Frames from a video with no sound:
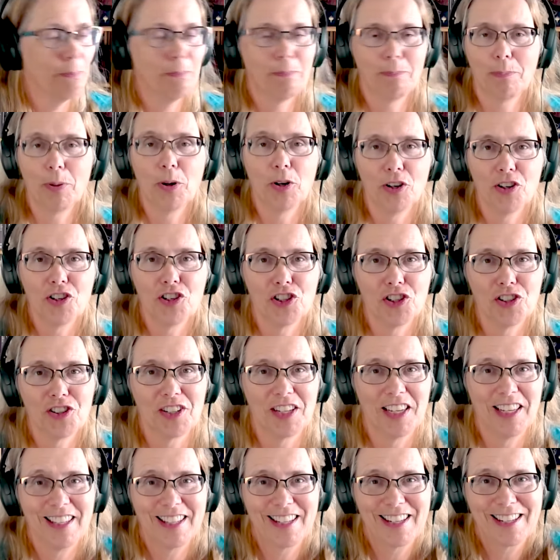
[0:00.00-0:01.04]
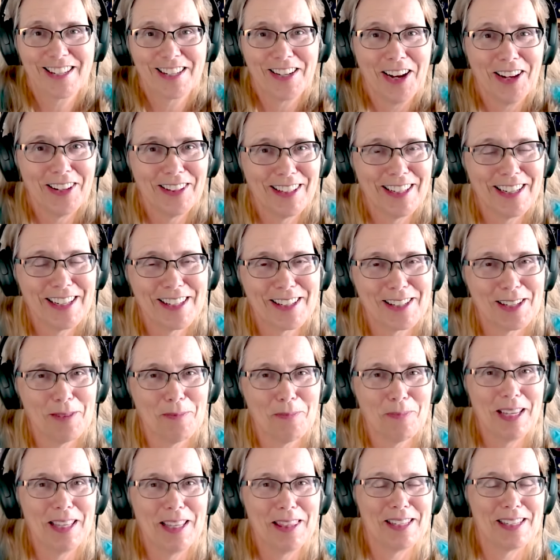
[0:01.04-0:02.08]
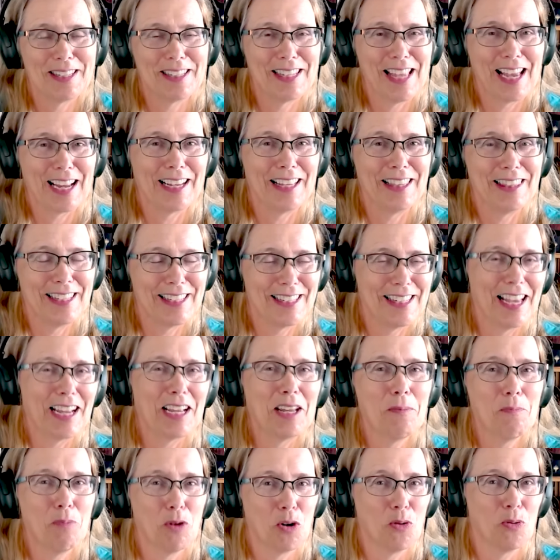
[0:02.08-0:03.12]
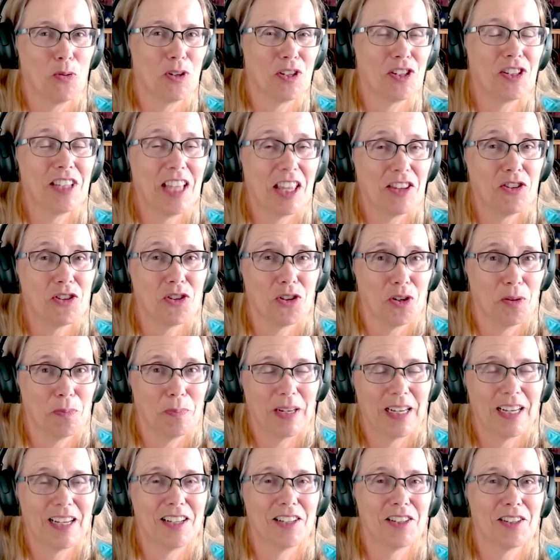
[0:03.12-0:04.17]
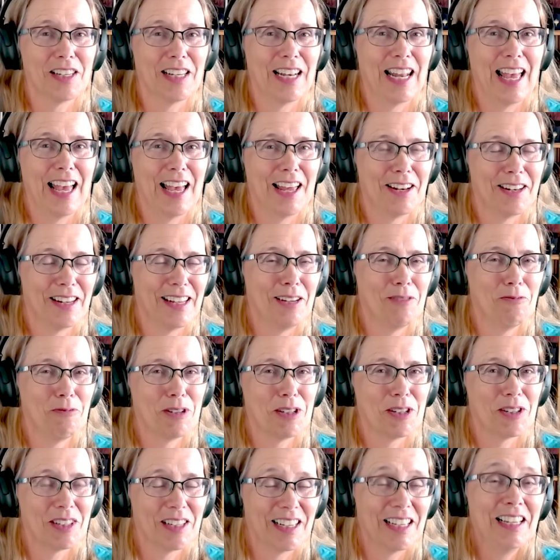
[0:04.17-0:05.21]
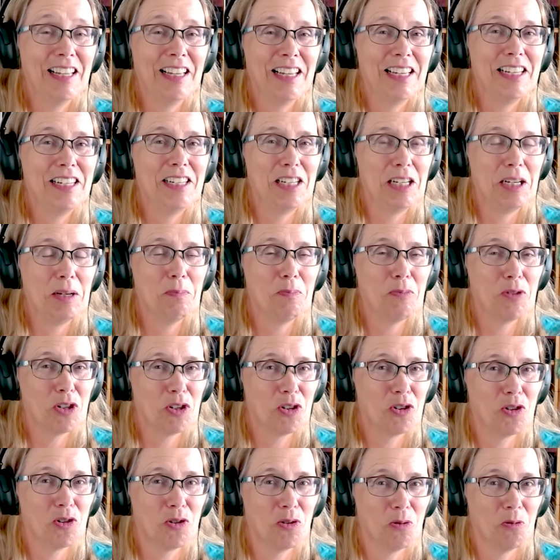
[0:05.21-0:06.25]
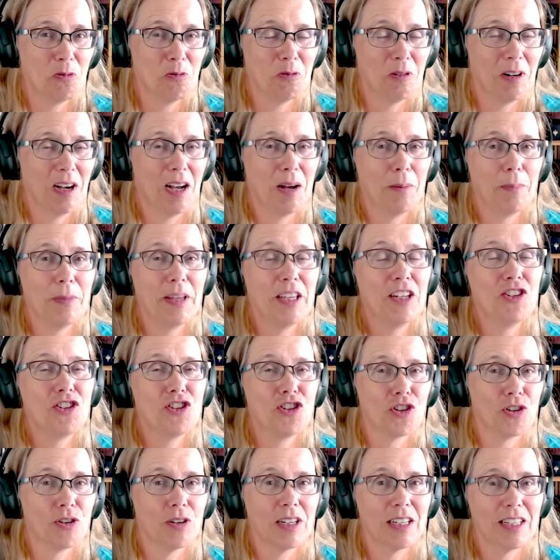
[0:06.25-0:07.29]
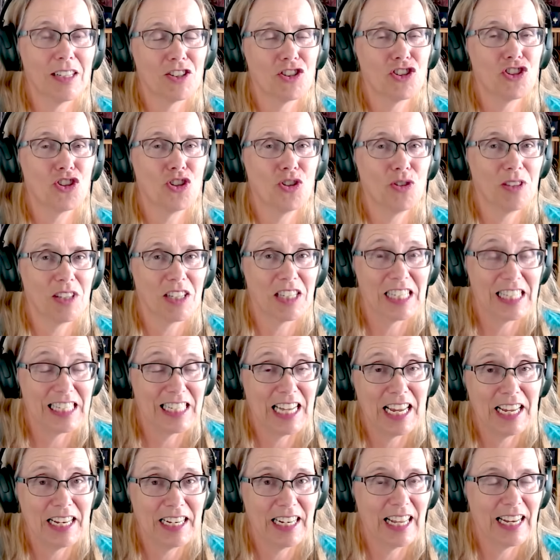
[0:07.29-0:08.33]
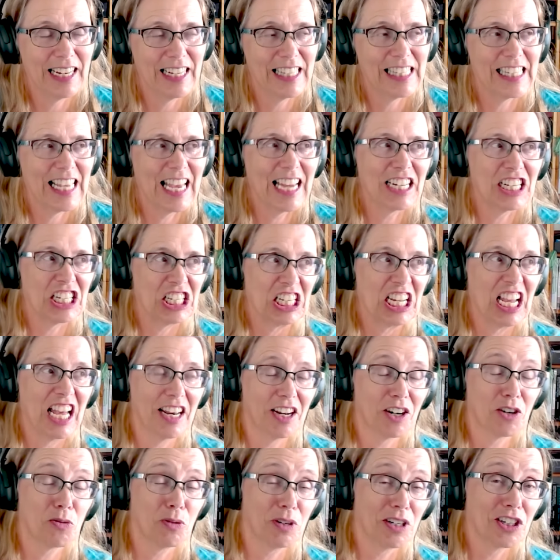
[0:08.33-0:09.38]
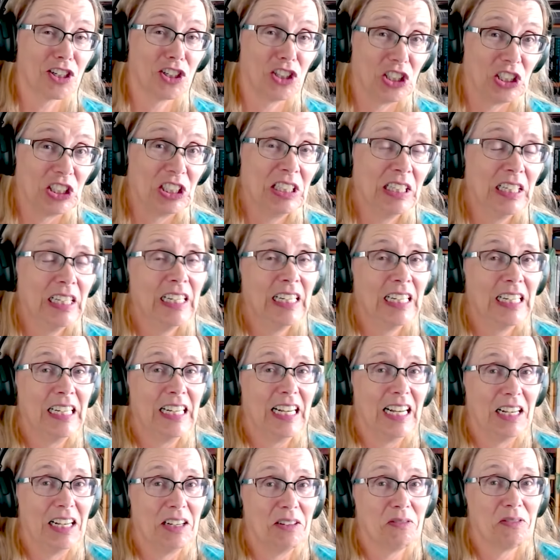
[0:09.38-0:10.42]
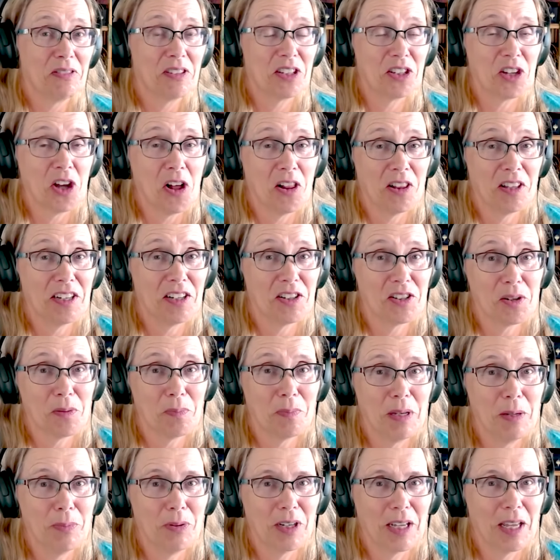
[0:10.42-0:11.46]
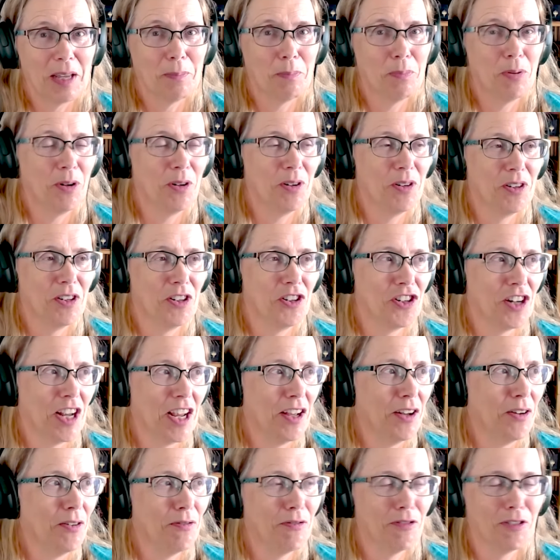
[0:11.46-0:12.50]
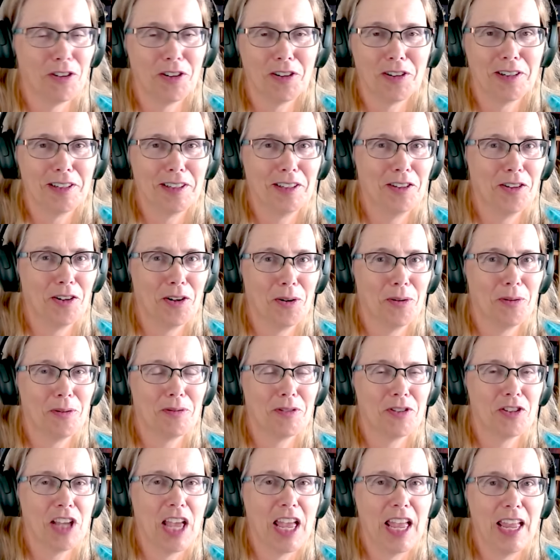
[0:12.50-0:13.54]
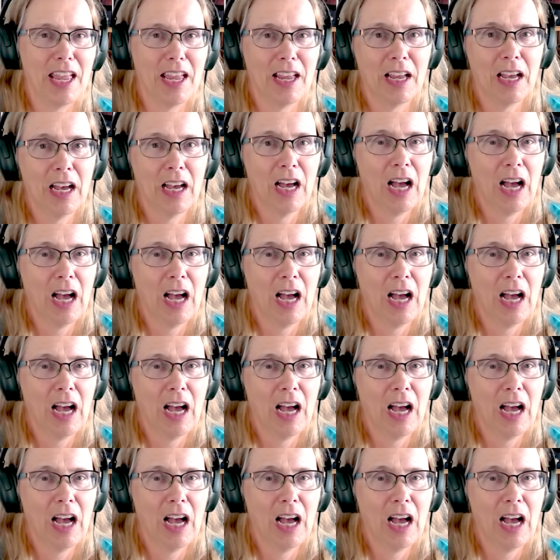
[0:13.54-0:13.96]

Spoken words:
purges and Stalinism. The second book was censored because it was deemed too injurious to the state, and it's actually kind of critical of Stalinism. People get put into jail for saying,